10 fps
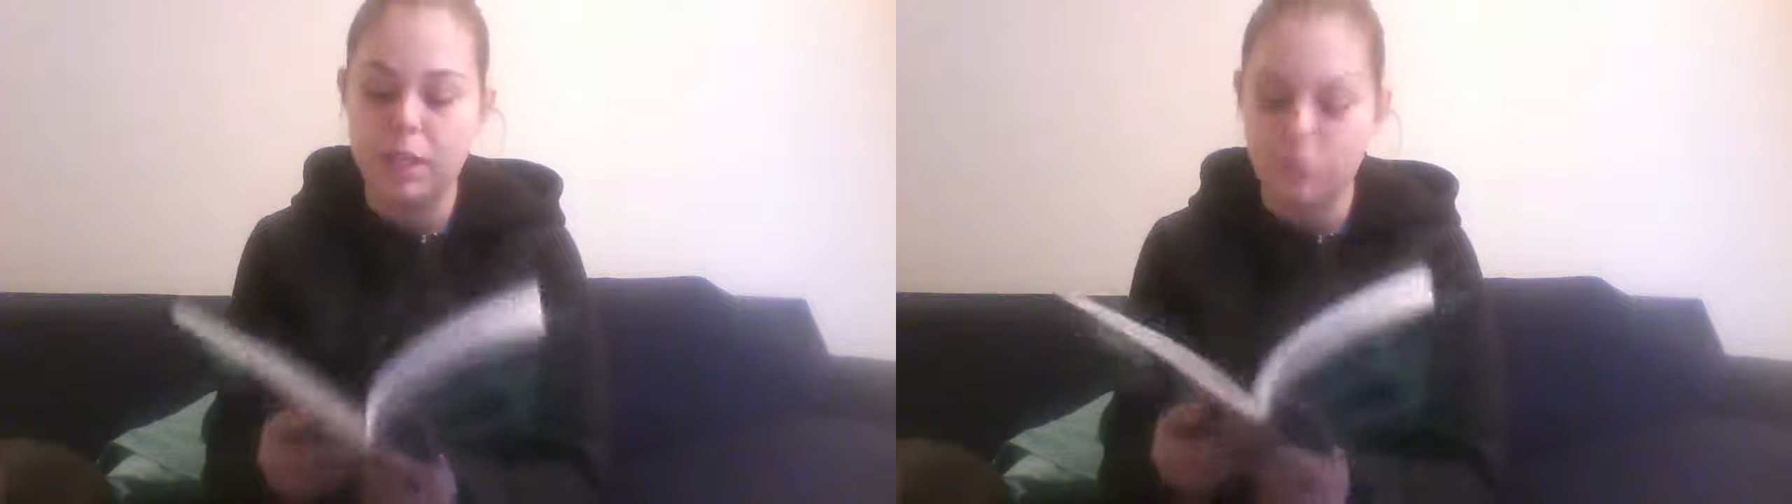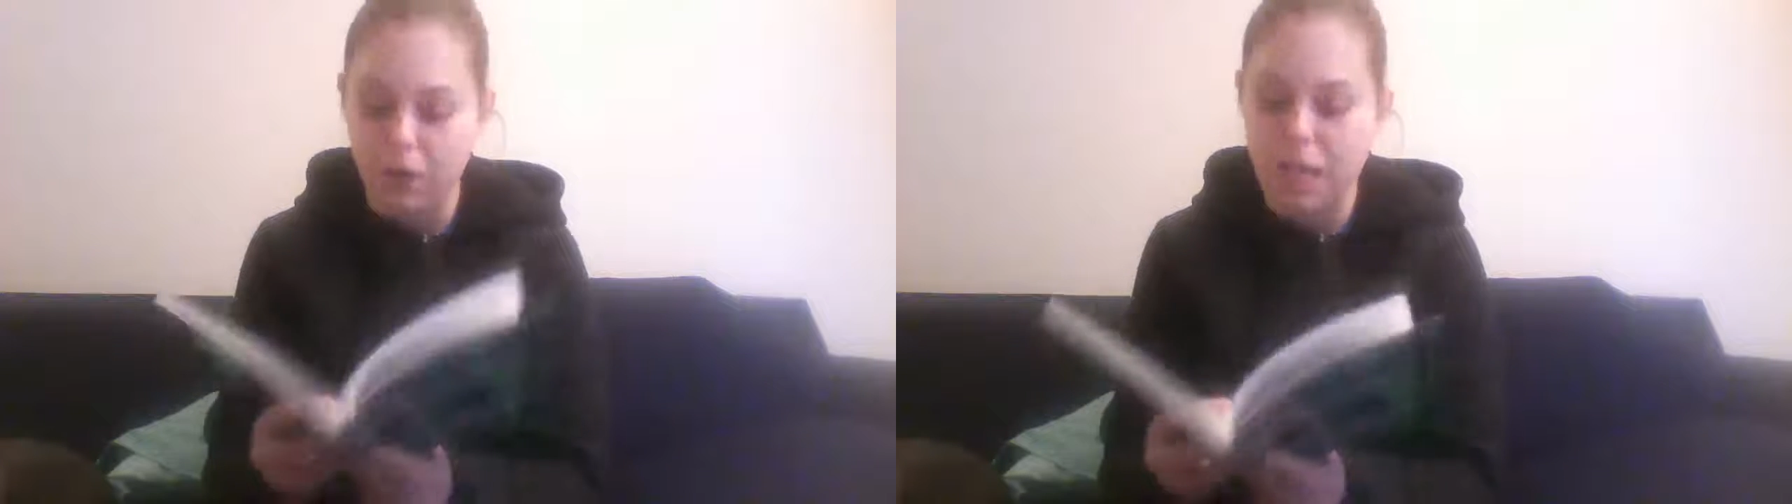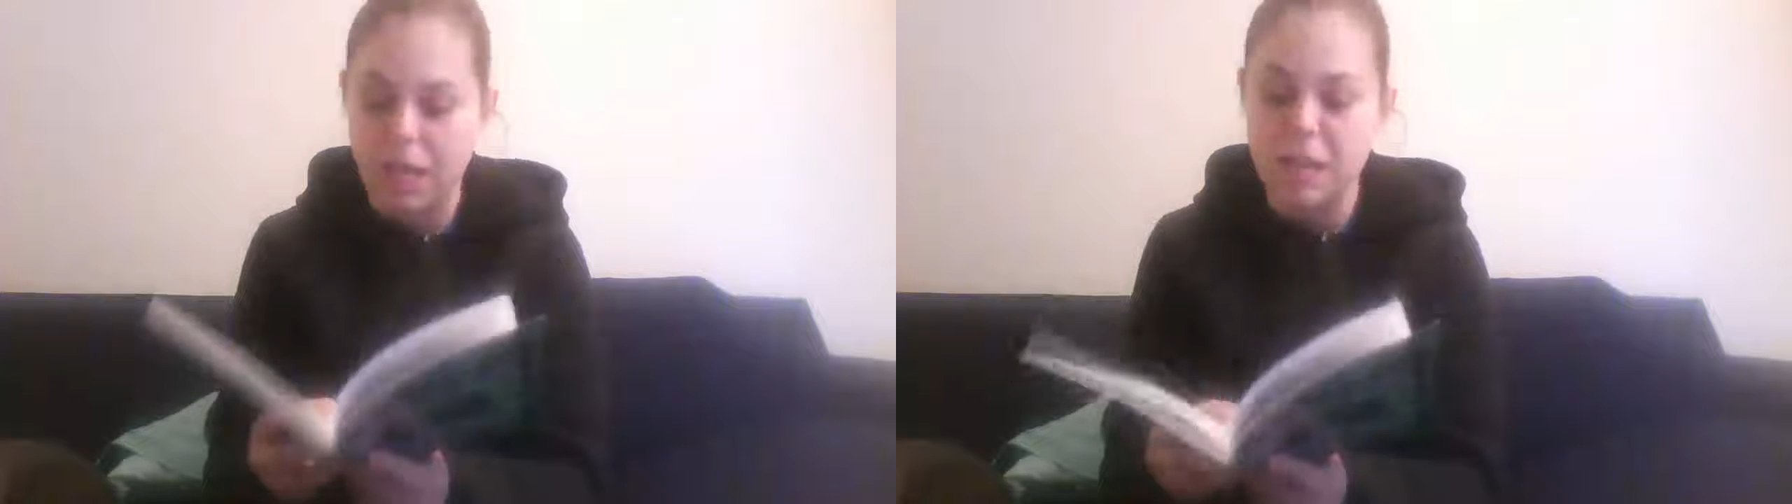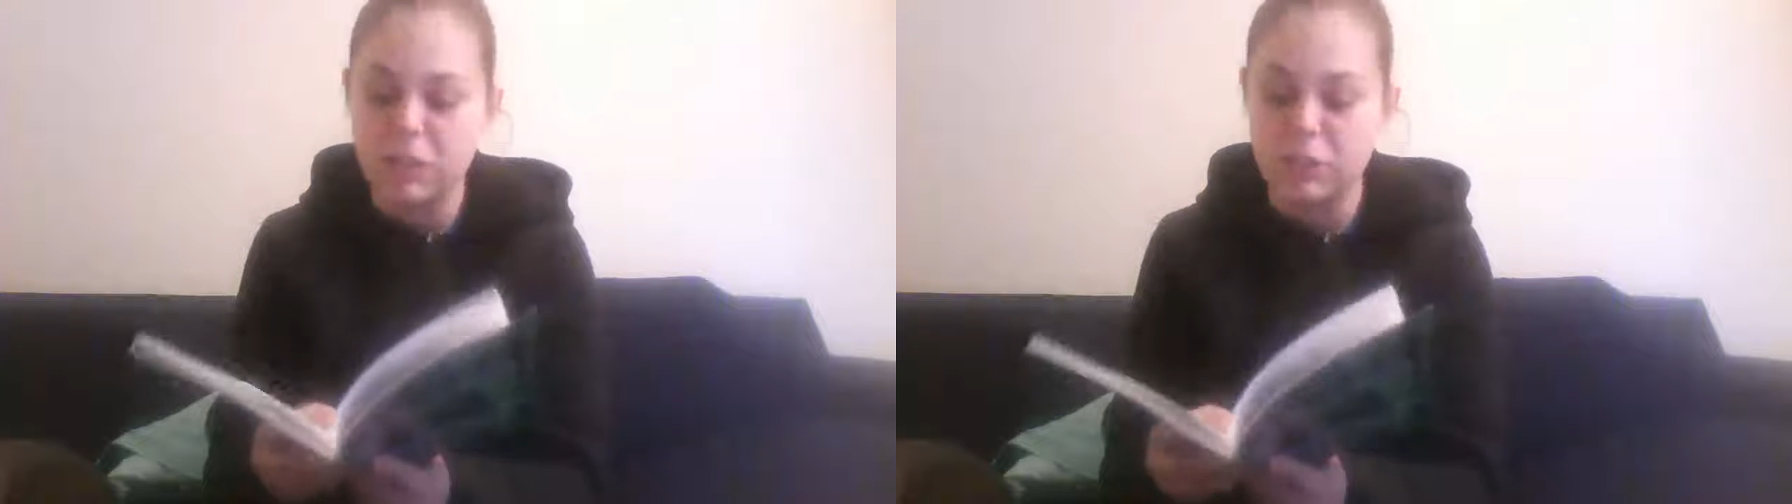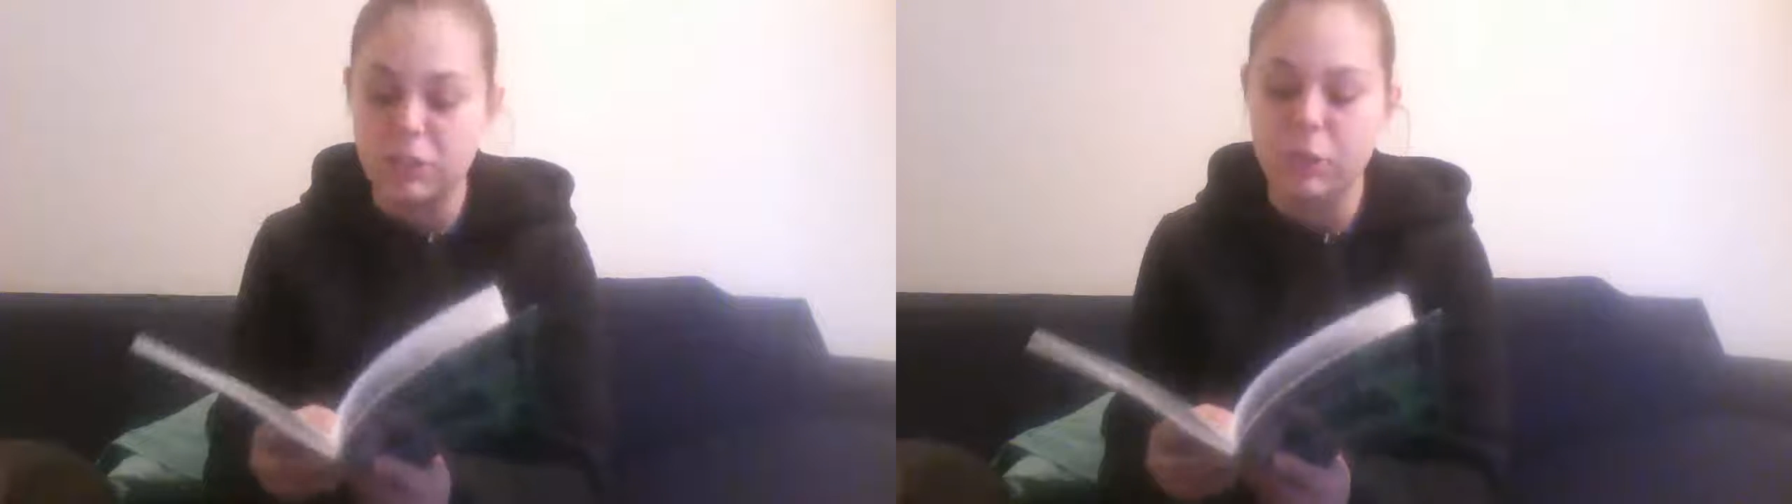for Cain
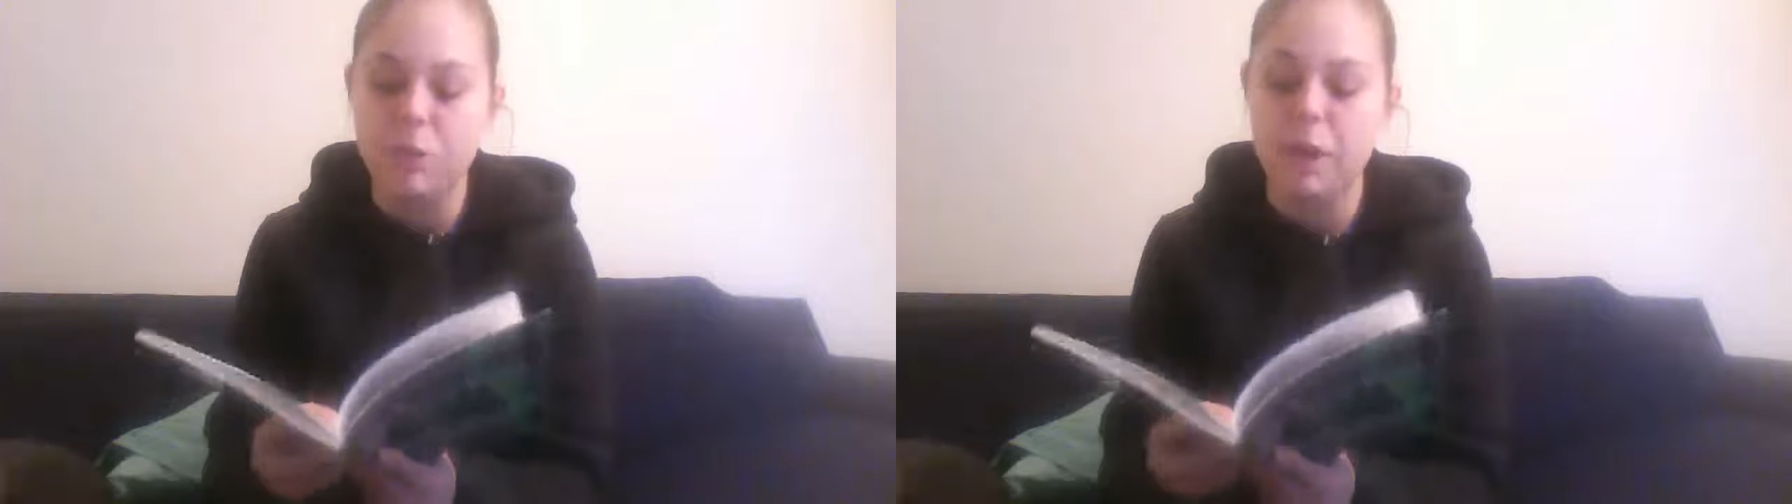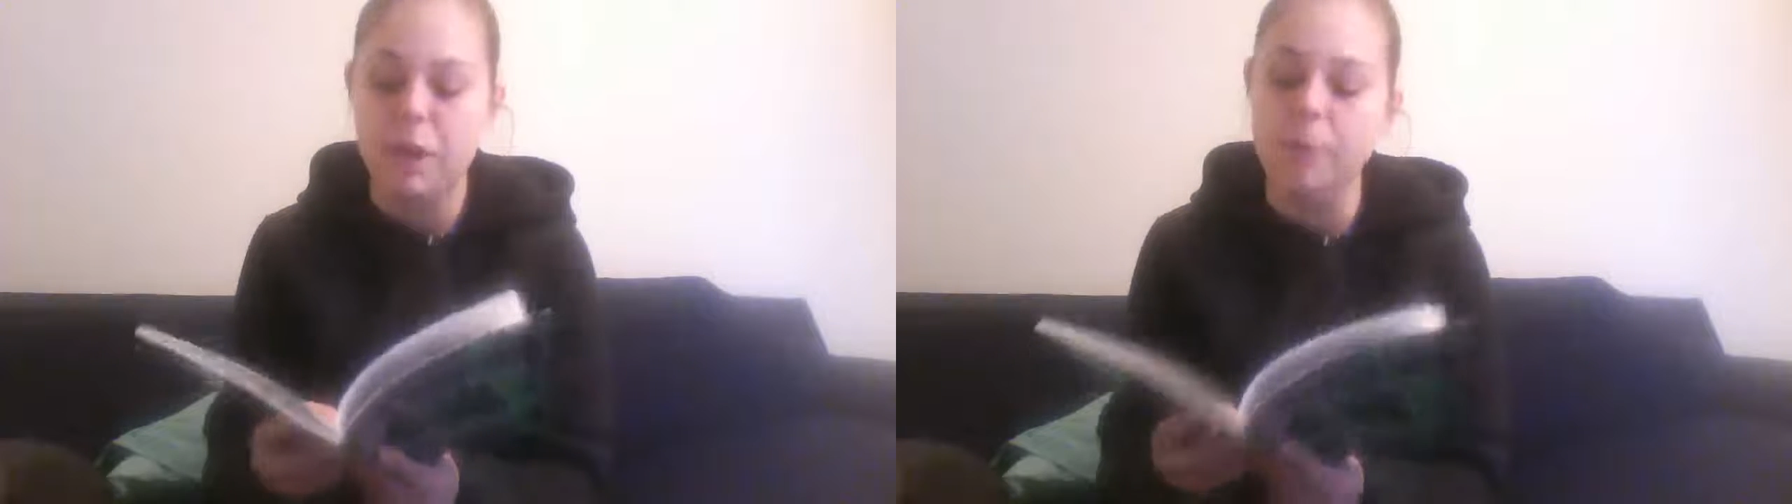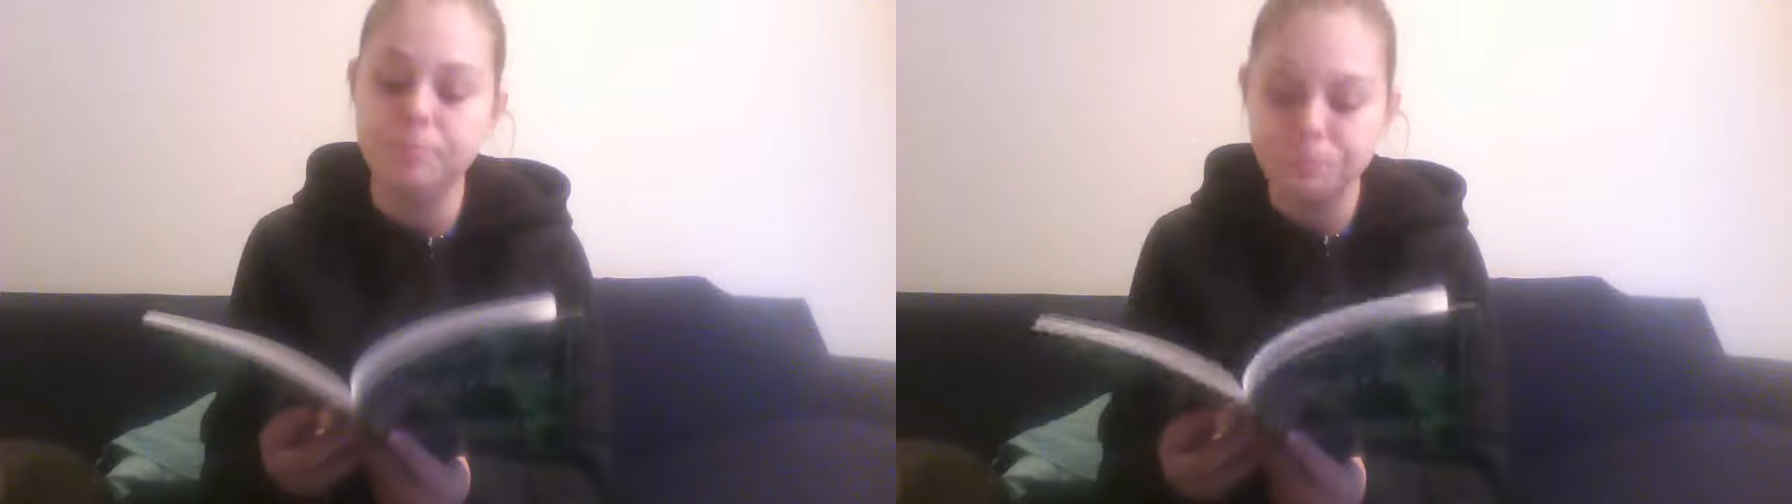slew him.